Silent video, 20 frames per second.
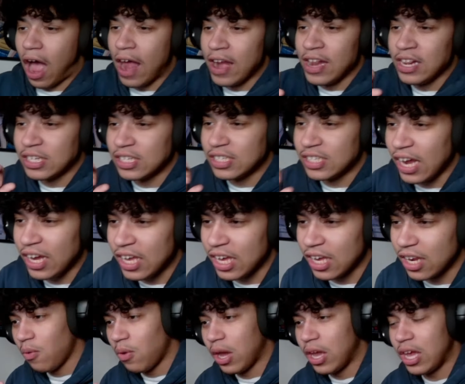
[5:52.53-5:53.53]
I need a
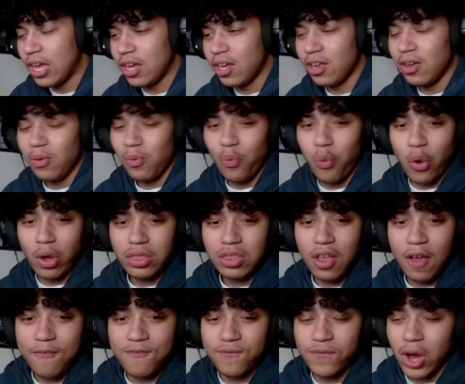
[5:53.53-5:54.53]
second. Wait, what
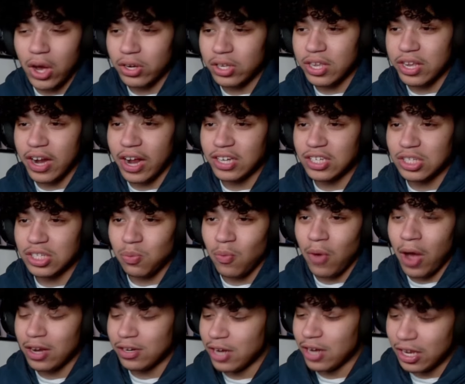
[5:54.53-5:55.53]
the fuck did I just
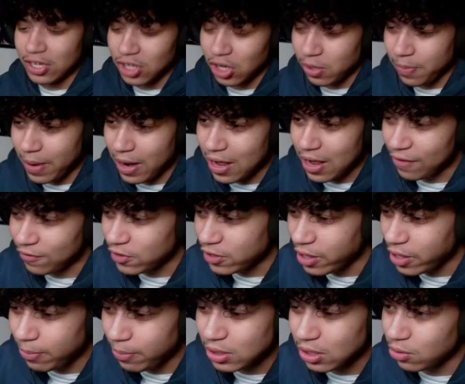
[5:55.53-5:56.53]
watch? No, I'll talk about it after
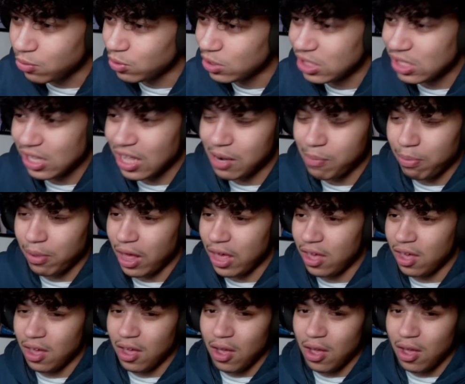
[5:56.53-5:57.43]
the episode. We'll just let it play.